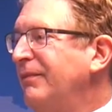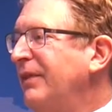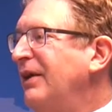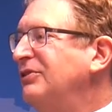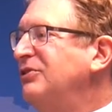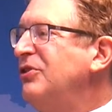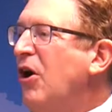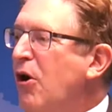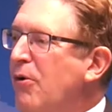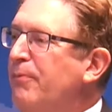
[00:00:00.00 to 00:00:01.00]
There's
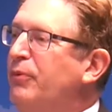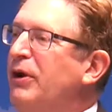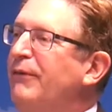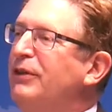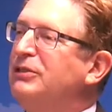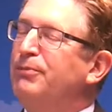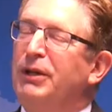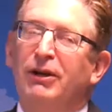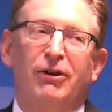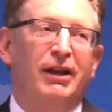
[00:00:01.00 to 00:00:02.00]
no previous
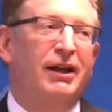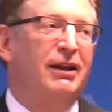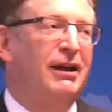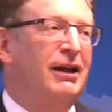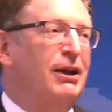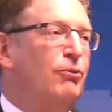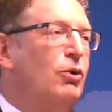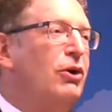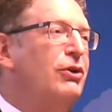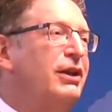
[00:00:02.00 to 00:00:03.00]
period in
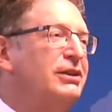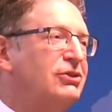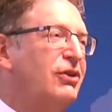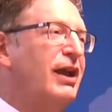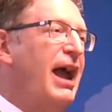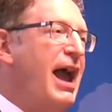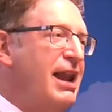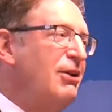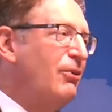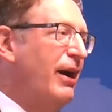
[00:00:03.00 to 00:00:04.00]
world history
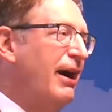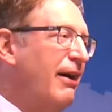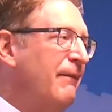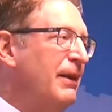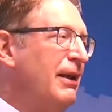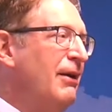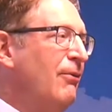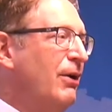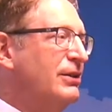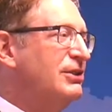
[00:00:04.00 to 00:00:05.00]
anywhere
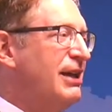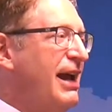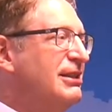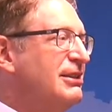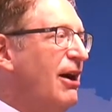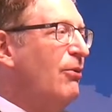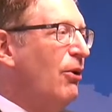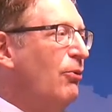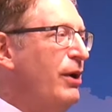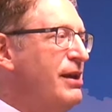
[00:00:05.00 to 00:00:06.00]
where states that
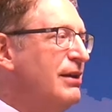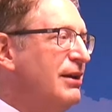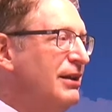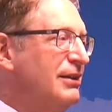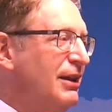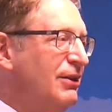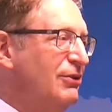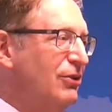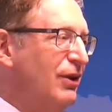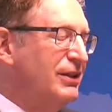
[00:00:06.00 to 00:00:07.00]
were weak
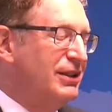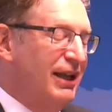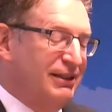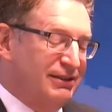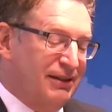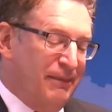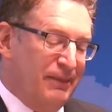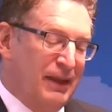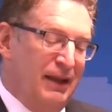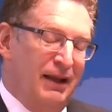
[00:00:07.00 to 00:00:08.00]
continue to exist.
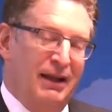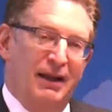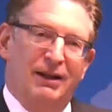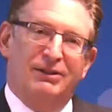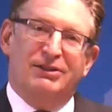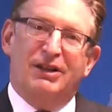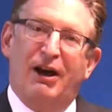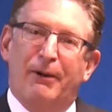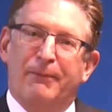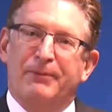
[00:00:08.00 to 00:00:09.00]

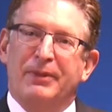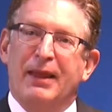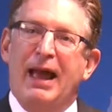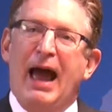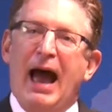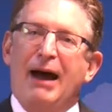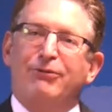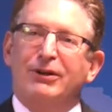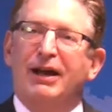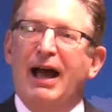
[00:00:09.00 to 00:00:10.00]
So,
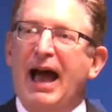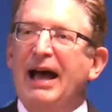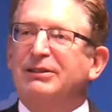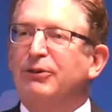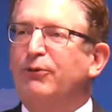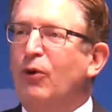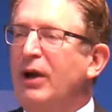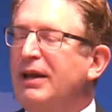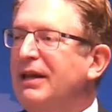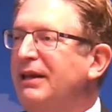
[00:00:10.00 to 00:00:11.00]
Africa has
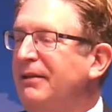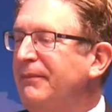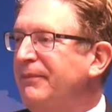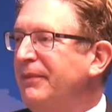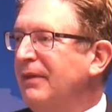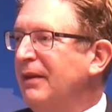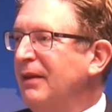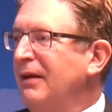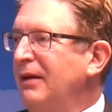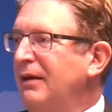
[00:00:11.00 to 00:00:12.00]
avoided
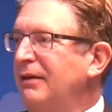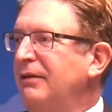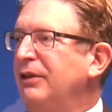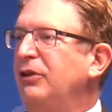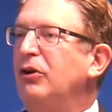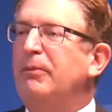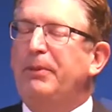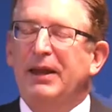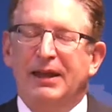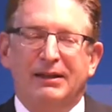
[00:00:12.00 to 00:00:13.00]
the
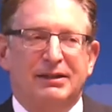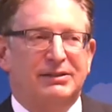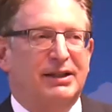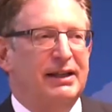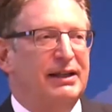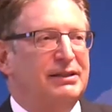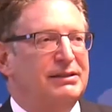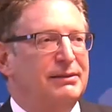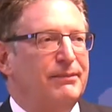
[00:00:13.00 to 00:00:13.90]
European disease